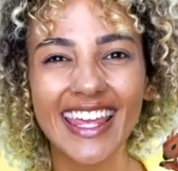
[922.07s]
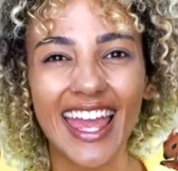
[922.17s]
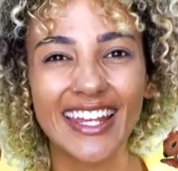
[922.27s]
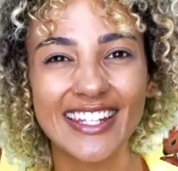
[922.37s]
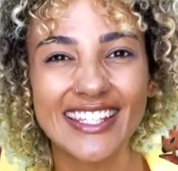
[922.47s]

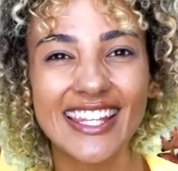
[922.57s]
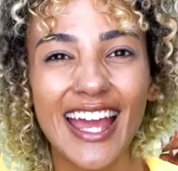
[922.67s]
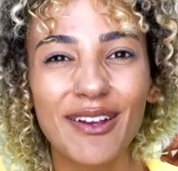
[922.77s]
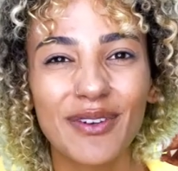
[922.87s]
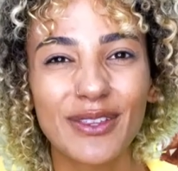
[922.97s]
Can you
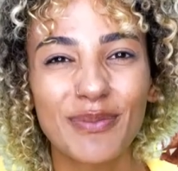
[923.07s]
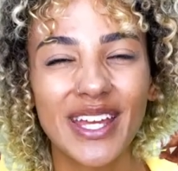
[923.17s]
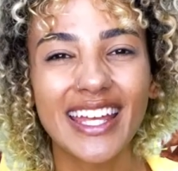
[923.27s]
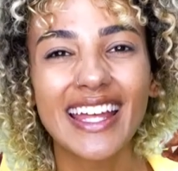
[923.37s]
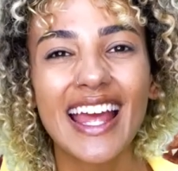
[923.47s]
say with
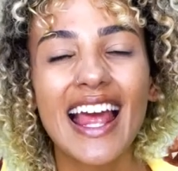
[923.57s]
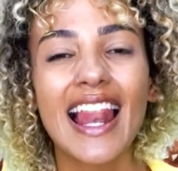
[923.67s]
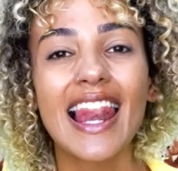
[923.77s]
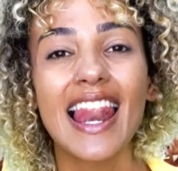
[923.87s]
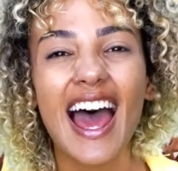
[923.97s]
me?
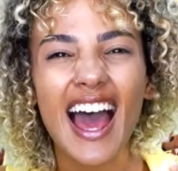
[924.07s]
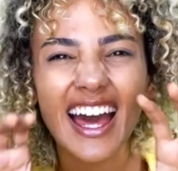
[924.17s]
La